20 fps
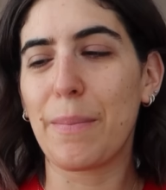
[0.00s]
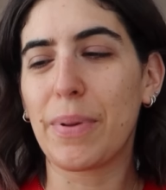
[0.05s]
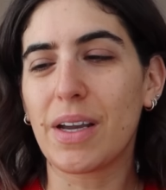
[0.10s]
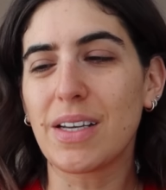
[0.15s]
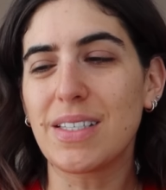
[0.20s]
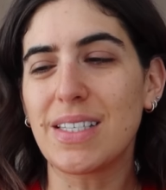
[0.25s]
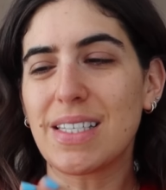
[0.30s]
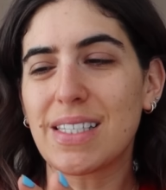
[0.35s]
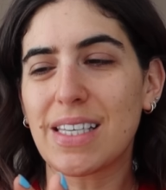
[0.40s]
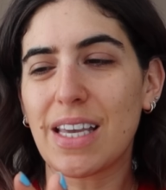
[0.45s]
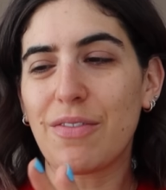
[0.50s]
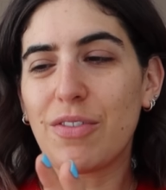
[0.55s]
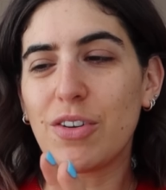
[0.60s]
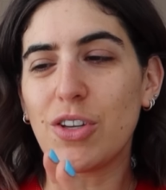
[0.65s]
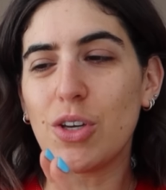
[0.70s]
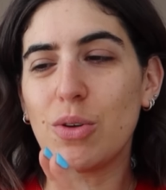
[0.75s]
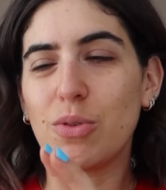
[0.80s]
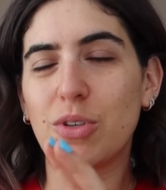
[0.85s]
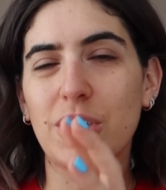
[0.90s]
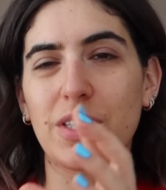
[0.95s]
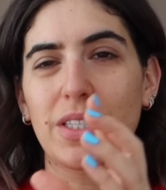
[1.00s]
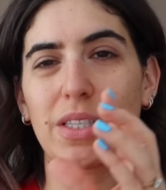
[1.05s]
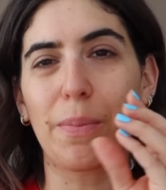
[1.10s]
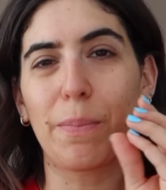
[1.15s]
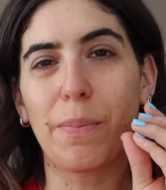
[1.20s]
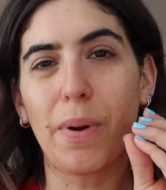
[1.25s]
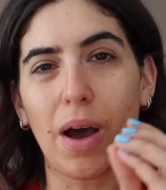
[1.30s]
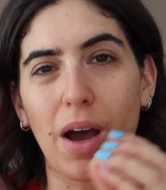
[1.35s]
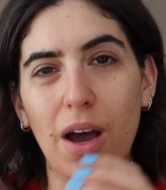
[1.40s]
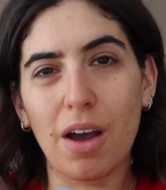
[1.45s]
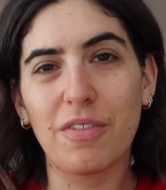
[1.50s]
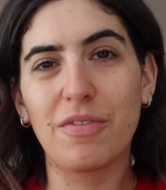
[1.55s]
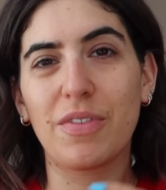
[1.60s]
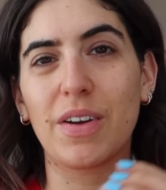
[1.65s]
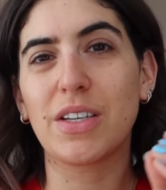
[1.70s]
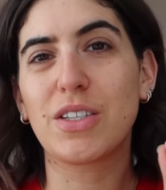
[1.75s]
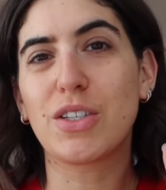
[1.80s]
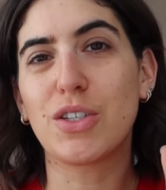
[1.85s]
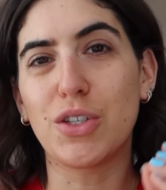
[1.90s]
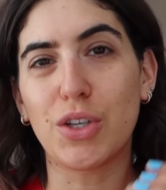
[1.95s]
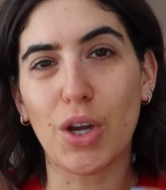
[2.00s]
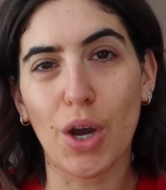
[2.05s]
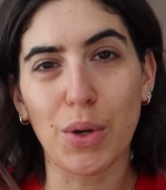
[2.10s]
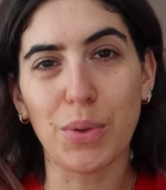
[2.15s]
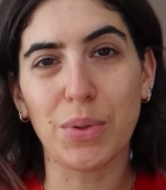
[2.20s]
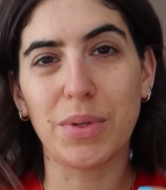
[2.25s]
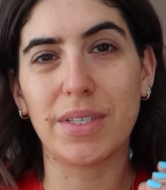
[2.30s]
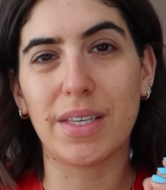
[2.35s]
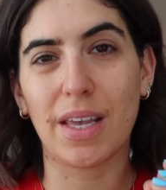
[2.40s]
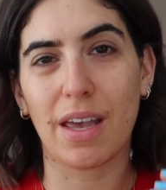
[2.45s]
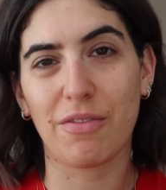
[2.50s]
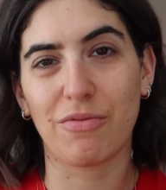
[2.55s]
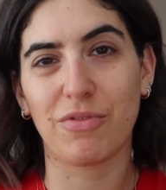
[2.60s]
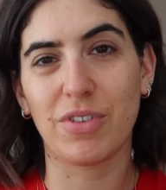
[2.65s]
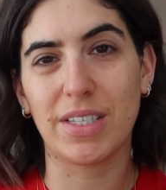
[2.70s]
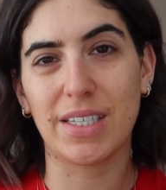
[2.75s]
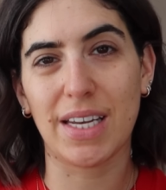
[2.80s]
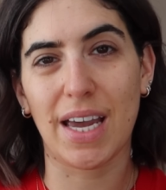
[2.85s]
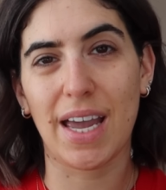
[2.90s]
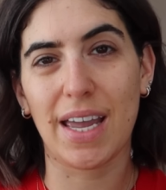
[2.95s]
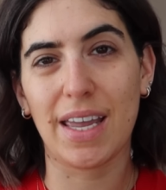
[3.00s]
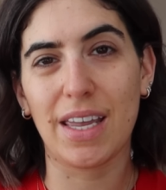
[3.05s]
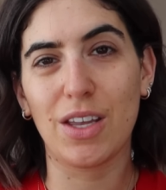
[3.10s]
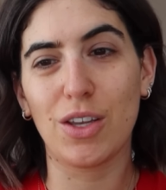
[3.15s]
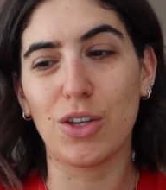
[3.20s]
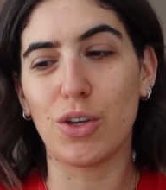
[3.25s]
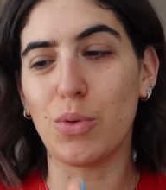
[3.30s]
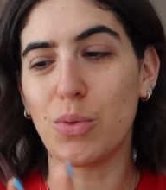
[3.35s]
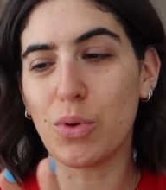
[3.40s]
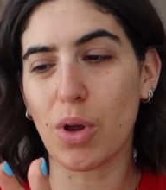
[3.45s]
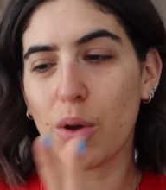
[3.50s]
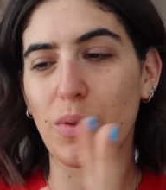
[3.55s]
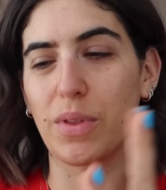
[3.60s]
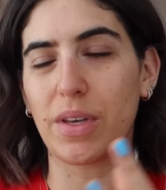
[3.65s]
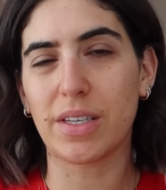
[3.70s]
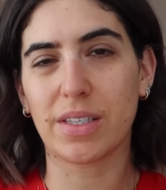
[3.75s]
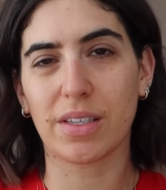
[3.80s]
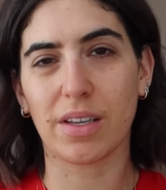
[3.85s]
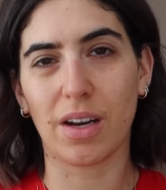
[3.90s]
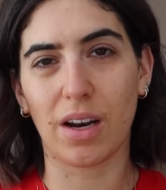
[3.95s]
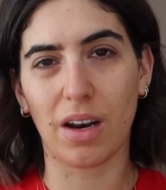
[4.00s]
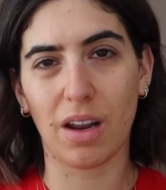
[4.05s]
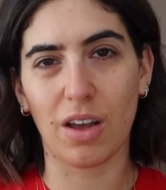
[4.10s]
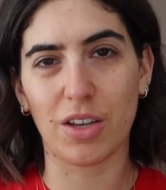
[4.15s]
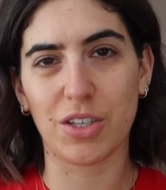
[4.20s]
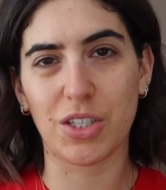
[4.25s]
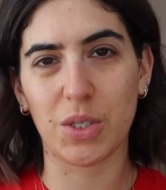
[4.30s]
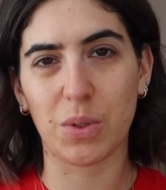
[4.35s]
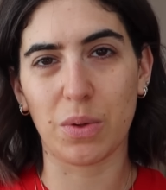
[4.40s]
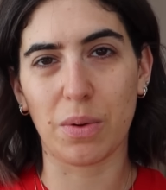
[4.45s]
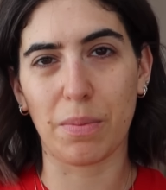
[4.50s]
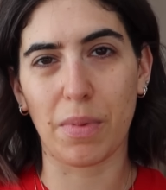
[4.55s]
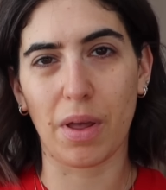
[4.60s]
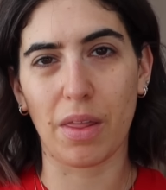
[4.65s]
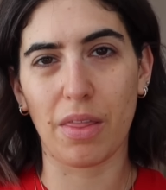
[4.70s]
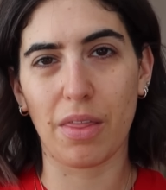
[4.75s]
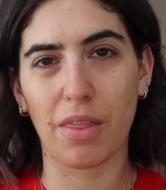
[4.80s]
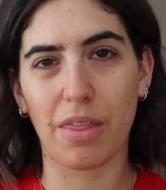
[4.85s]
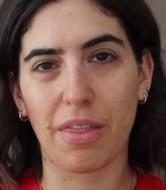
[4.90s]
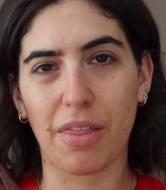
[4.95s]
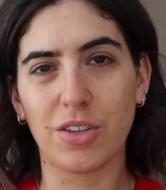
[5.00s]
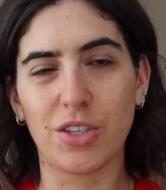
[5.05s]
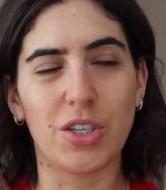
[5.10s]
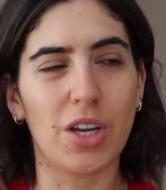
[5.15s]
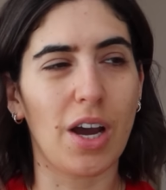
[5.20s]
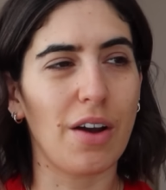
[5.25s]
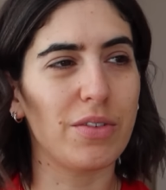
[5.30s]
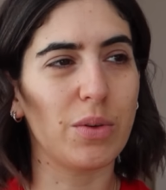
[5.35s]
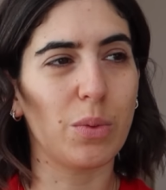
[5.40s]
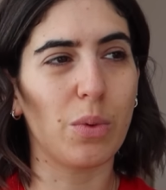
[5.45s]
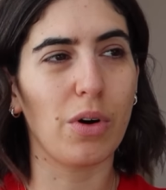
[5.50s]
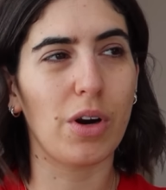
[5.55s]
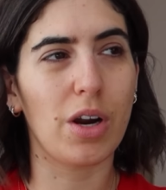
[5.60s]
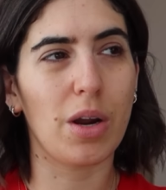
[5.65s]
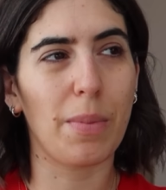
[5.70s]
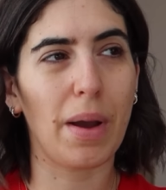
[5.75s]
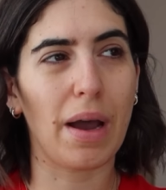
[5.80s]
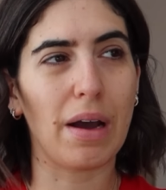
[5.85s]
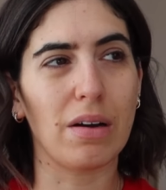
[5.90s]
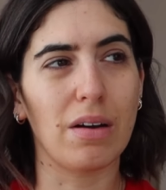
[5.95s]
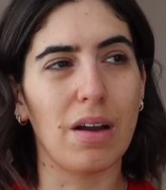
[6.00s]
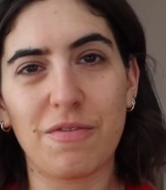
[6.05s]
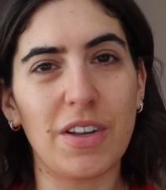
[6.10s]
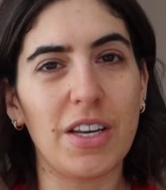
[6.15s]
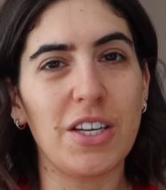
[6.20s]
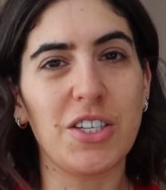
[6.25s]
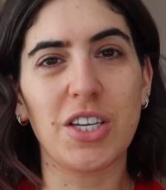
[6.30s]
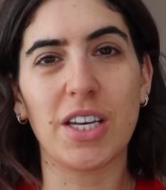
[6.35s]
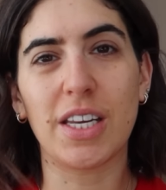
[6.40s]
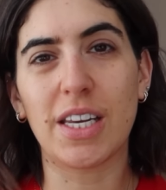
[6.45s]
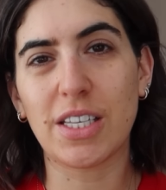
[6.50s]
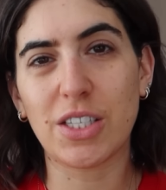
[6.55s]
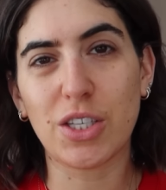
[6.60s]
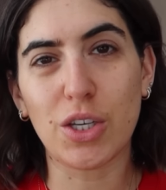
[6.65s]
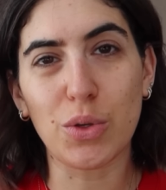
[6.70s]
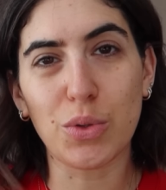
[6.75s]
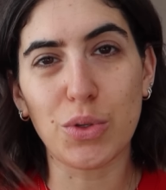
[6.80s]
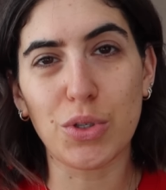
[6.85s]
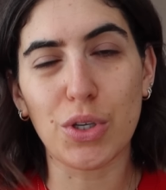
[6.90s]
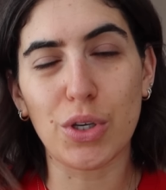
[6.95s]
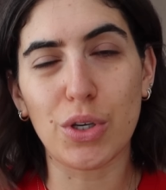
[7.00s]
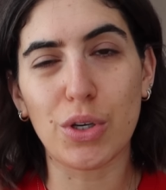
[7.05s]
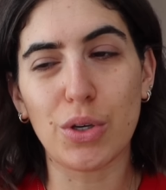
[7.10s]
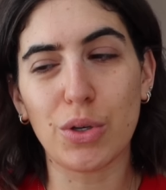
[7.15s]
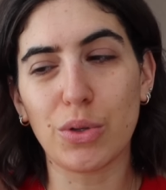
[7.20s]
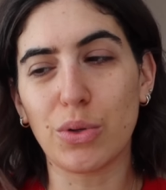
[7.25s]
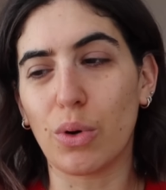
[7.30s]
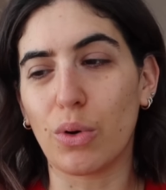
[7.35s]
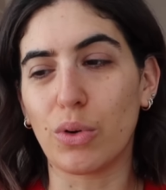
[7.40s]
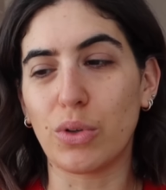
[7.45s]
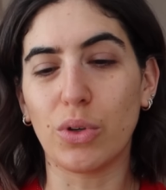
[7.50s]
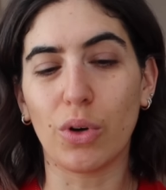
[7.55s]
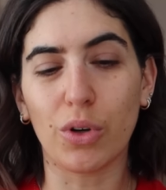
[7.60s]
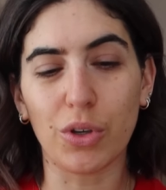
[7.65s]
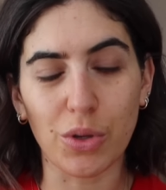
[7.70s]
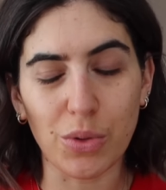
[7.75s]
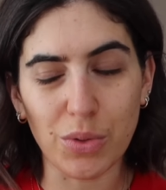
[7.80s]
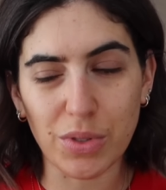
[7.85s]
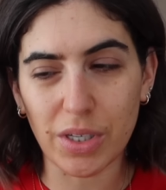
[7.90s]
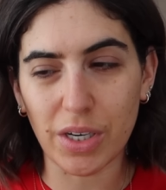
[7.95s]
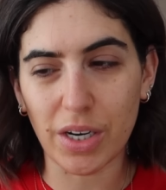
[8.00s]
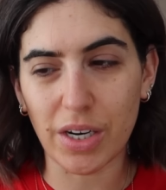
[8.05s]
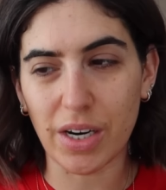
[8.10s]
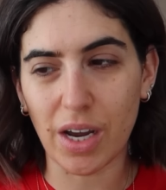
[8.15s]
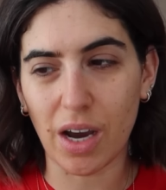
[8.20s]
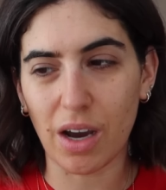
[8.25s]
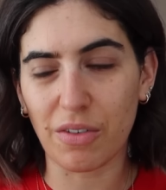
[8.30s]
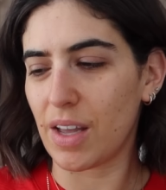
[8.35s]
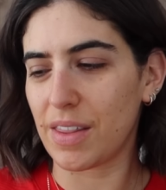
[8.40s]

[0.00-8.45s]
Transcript: because it's giving you just the perfect dose every day, you know that it's gonna last you a month. So you don't have to worry about finishing it too soon or not using enough.